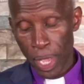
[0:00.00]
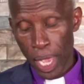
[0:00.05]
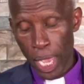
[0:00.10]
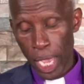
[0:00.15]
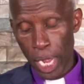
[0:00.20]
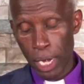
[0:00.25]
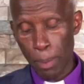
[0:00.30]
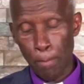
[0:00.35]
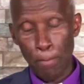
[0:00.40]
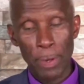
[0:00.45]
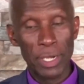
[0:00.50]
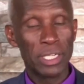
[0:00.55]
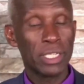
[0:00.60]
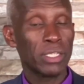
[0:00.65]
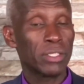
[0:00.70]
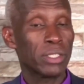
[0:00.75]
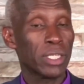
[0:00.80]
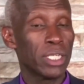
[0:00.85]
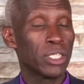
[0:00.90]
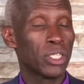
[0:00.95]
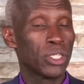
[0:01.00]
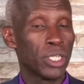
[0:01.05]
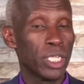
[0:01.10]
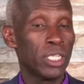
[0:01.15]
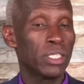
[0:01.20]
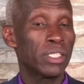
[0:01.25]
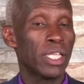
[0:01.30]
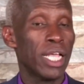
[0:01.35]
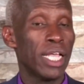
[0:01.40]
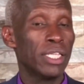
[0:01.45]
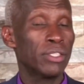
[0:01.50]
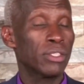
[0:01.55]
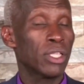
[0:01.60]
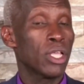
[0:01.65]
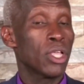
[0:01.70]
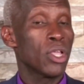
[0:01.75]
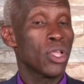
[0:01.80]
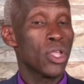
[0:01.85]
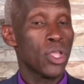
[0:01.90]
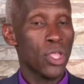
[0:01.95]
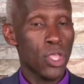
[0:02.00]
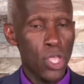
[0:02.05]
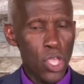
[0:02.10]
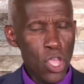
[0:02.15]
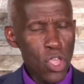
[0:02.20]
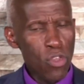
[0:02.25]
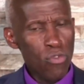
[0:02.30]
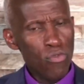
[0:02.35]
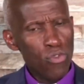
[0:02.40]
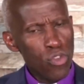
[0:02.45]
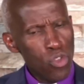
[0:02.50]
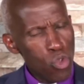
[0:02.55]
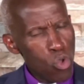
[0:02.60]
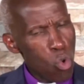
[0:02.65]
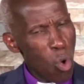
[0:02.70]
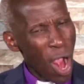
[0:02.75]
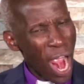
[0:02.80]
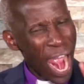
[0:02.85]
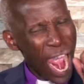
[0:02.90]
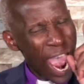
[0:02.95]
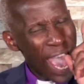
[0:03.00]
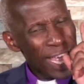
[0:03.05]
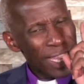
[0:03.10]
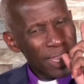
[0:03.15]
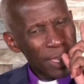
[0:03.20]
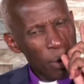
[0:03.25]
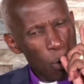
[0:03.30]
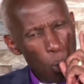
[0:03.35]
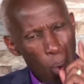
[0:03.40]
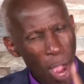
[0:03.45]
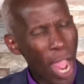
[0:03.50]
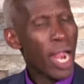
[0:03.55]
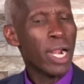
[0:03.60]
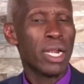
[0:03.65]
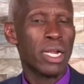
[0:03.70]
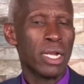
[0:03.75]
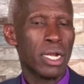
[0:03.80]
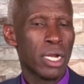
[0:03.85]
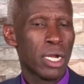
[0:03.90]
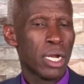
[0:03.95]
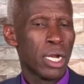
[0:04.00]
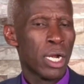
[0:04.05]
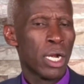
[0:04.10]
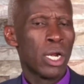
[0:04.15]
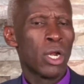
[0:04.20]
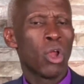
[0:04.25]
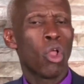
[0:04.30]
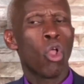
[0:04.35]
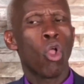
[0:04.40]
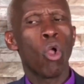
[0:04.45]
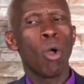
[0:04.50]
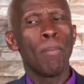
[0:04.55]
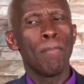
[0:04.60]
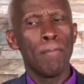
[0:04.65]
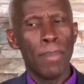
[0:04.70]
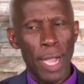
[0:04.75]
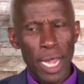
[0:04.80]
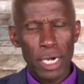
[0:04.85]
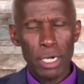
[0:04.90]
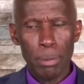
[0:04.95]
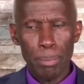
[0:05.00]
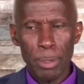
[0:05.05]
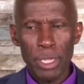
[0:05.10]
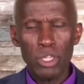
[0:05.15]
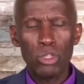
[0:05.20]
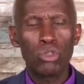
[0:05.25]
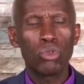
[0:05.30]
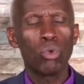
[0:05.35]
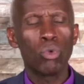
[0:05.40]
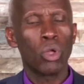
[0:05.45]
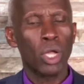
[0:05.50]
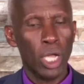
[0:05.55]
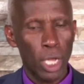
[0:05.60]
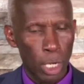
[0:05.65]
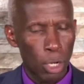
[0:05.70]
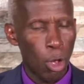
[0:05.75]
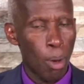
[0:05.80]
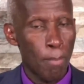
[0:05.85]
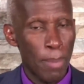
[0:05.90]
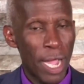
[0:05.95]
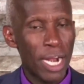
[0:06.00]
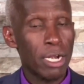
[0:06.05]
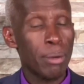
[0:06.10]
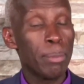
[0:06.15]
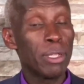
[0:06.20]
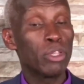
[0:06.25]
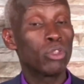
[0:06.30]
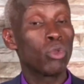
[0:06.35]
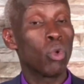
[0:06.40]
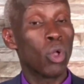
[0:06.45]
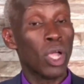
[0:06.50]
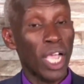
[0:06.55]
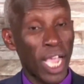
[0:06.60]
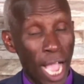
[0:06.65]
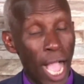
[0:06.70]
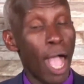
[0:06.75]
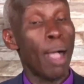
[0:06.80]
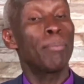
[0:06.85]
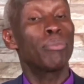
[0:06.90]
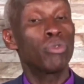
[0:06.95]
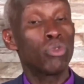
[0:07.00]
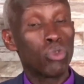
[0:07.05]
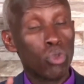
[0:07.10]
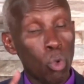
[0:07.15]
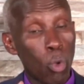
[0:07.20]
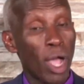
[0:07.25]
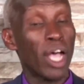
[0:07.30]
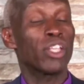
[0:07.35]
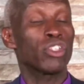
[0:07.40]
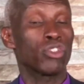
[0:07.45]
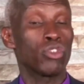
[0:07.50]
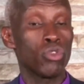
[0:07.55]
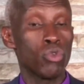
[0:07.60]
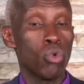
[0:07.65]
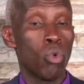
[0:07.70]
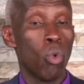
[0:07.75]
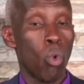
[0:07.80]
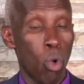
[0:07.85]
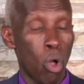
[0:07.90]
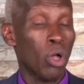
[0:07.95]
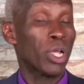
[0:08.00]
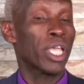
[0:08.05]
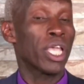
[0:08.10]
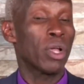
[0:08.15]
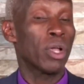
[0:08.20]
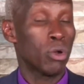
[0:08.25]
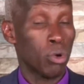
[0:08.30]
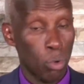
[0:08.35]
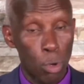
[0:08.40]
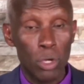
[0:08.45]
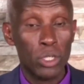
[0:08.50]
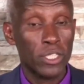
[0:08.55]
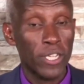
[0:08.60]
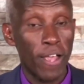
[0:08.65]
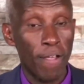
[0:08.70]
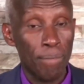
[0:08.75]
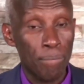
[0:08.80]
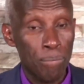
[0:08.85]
And Peter said, Jesus, if you are the one, command me to come towards you, walking on water.